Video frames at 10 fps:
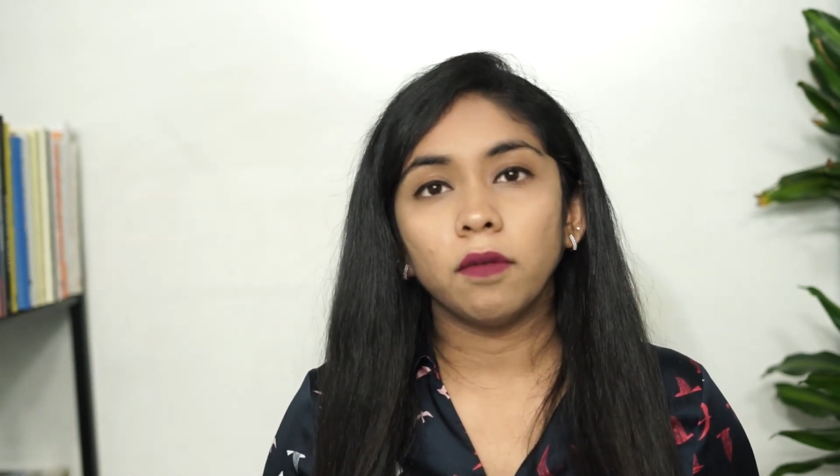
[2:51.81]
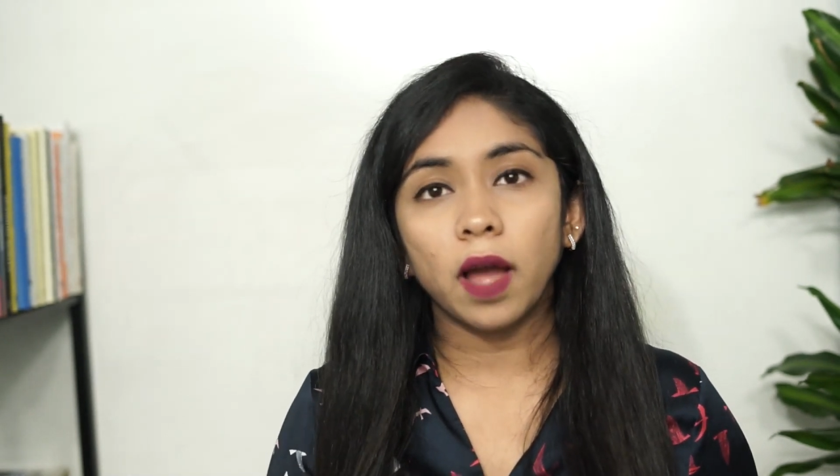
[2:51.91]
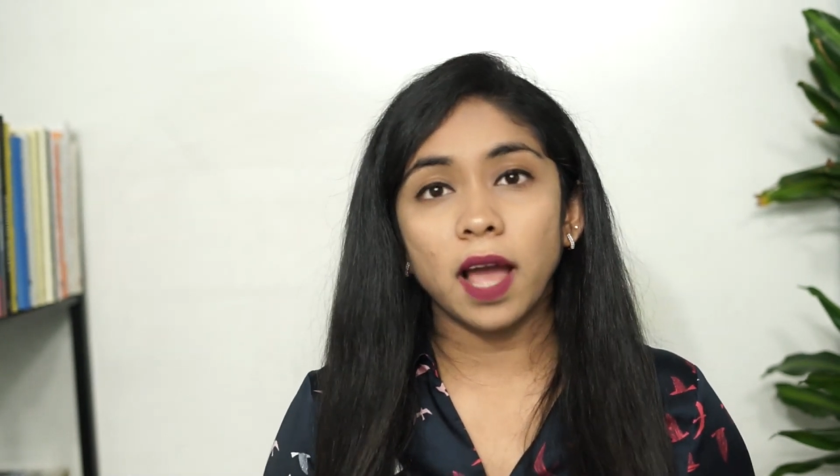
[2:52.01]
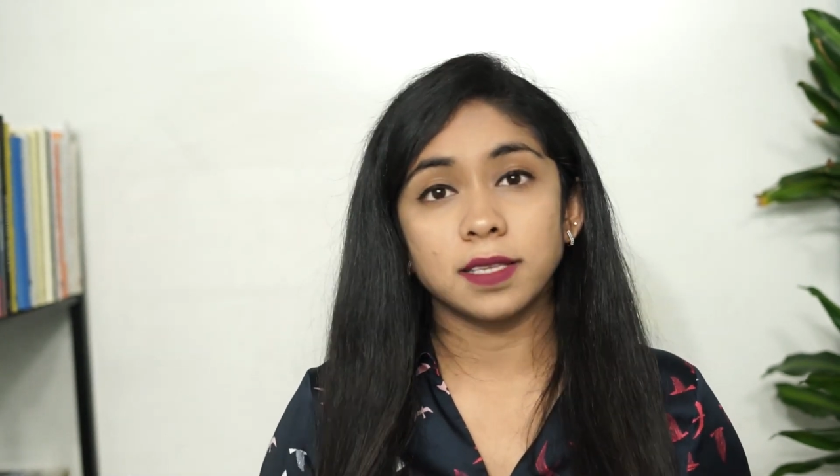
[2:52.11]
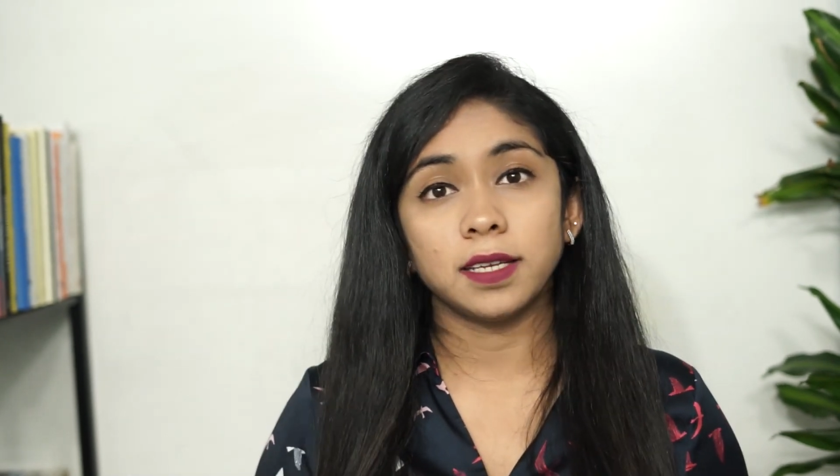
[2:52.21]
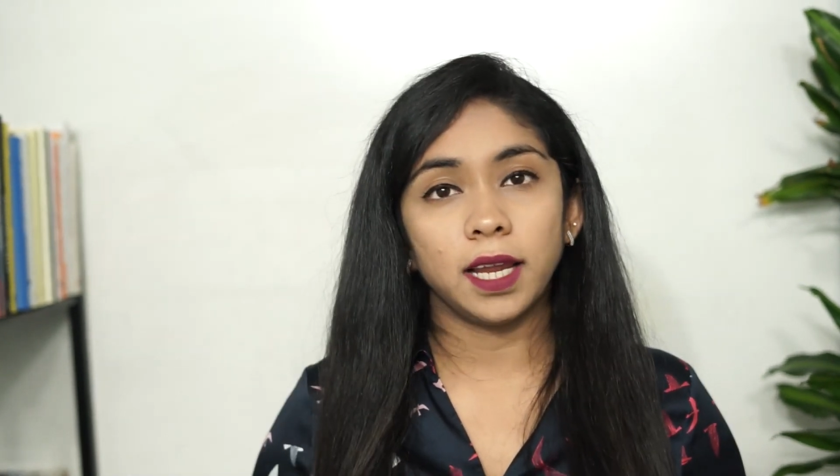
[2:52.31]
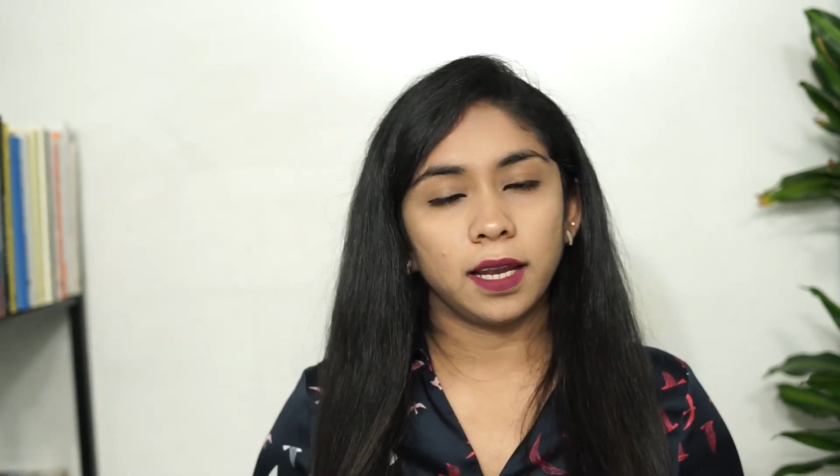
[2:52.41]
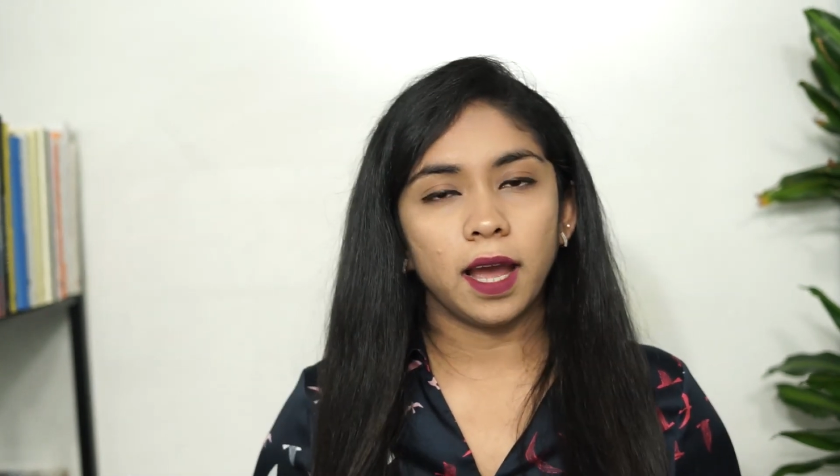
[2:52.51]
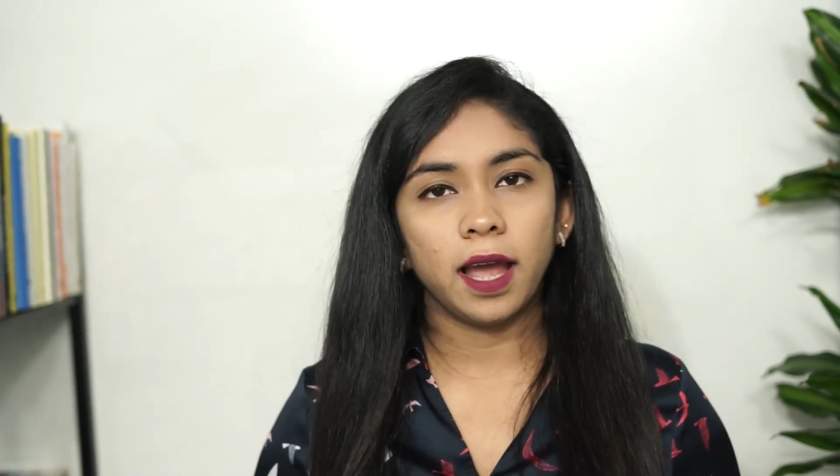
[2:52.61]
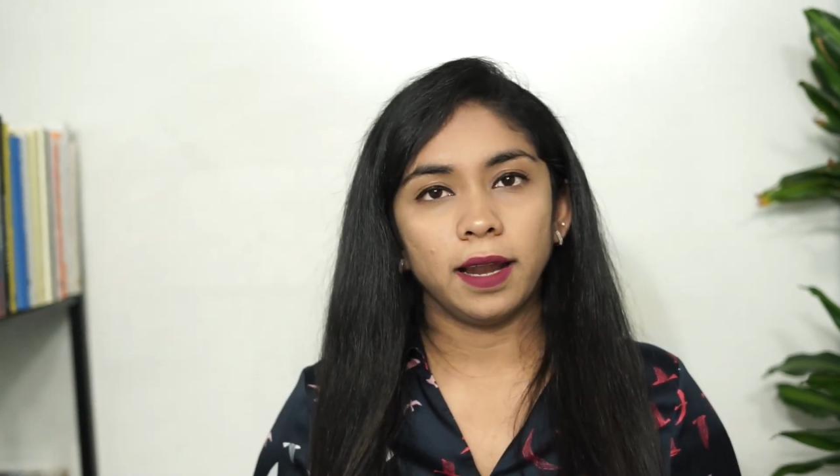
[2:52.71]
as a data
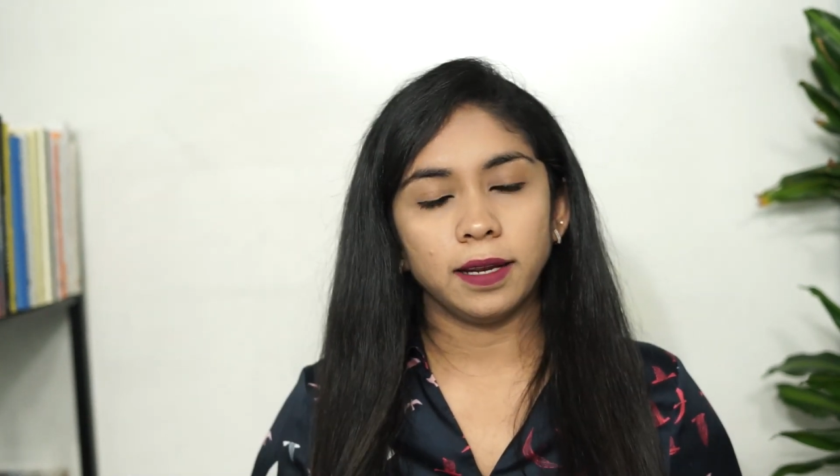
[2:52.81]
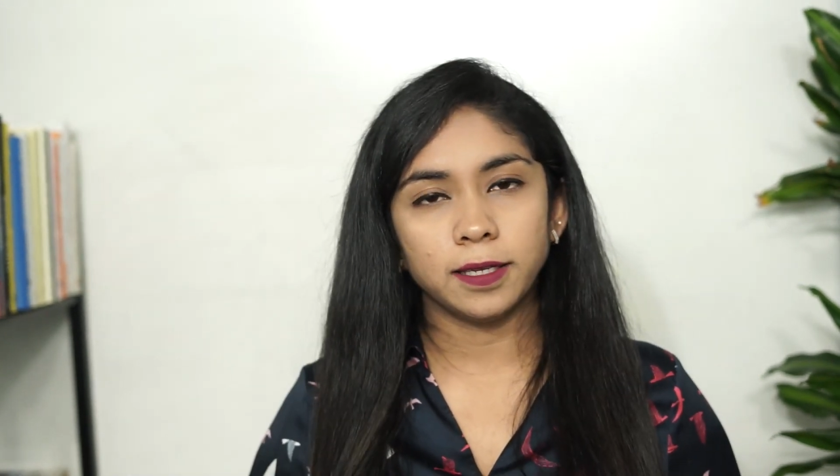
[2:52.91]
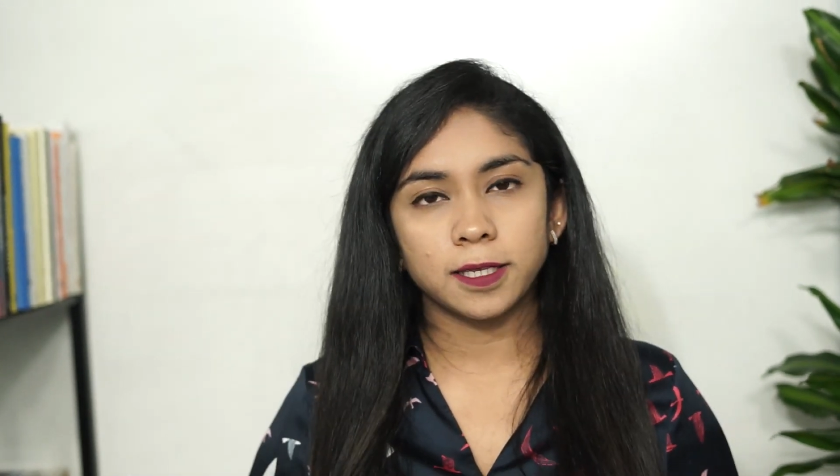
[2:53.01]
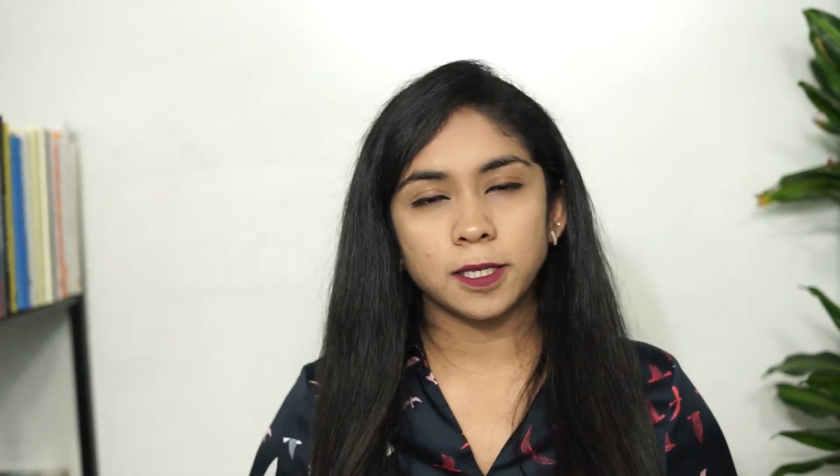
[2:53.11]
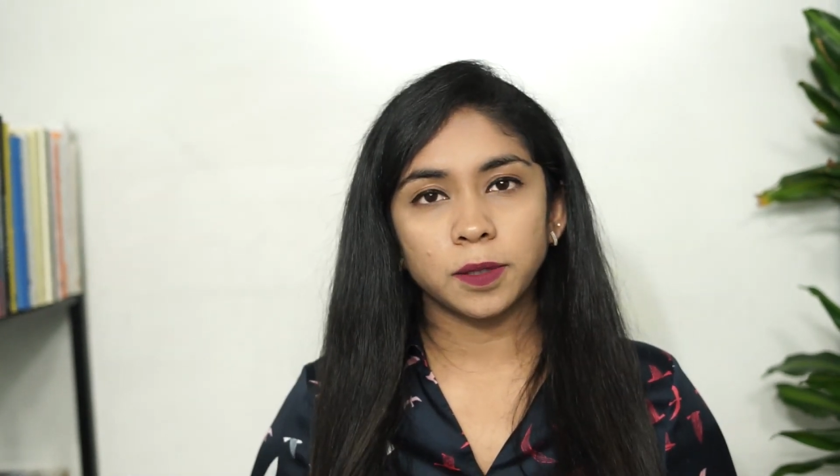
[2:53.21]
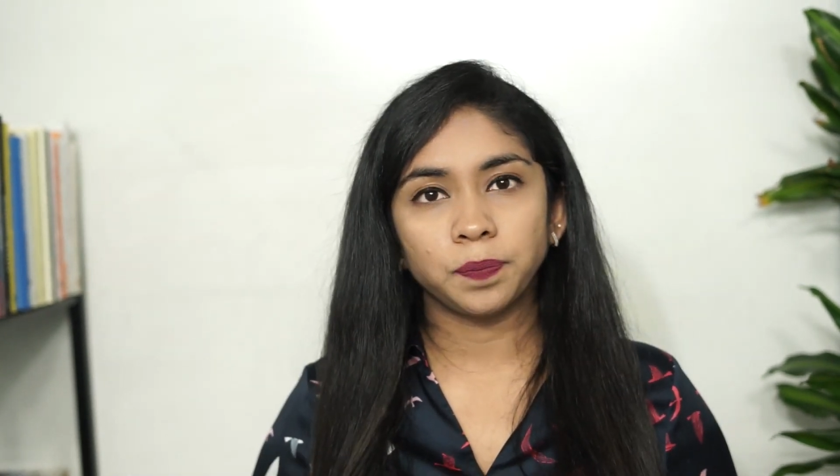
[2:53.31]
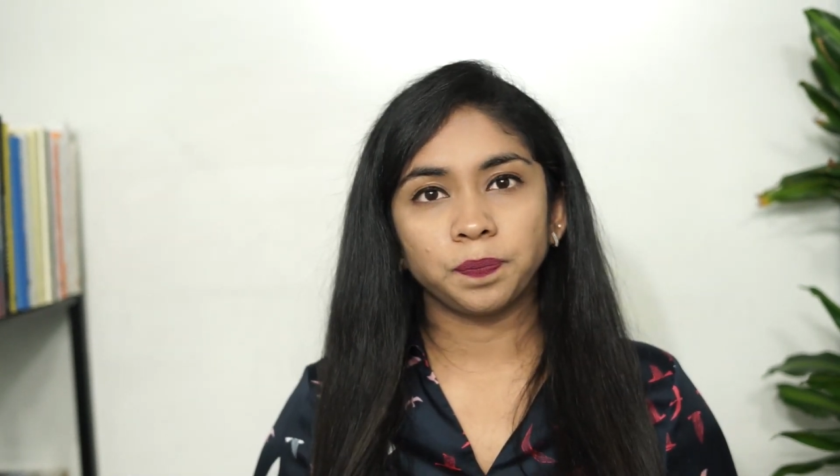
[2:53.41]
analyst.